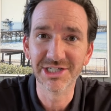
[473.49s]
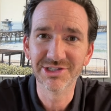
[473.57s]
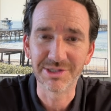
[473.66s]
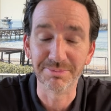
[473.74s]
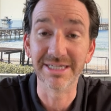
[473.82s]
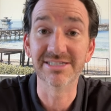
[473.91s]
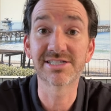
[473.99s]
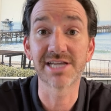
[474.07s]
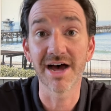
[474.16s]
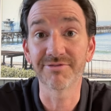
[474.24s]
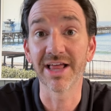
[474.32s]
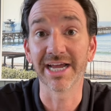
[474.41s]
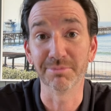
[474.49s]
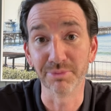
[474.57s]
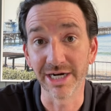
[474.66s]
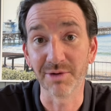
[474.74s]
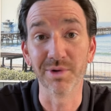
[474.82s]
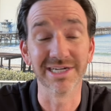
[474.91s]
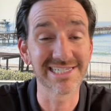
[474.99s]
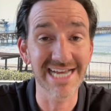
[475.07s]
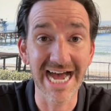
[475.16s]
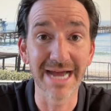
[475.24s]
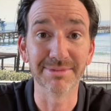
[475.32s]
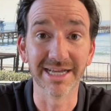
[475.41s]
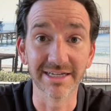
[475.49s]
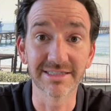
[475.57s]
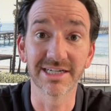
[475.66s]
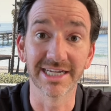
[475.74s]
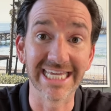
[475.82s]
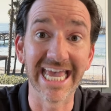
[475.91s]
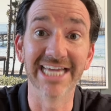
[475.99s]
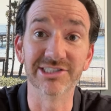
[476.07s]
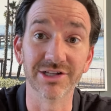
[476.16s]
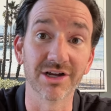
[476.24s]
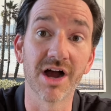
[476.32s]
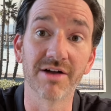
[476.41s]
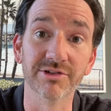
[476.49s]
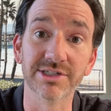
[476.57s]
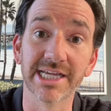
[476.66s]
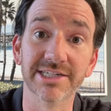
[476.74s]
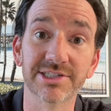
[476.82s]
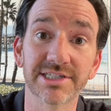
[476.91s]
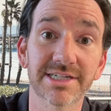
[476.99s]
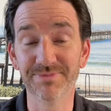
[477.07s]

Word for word: to be soft like a brick when it's time to, to engage in the conversation.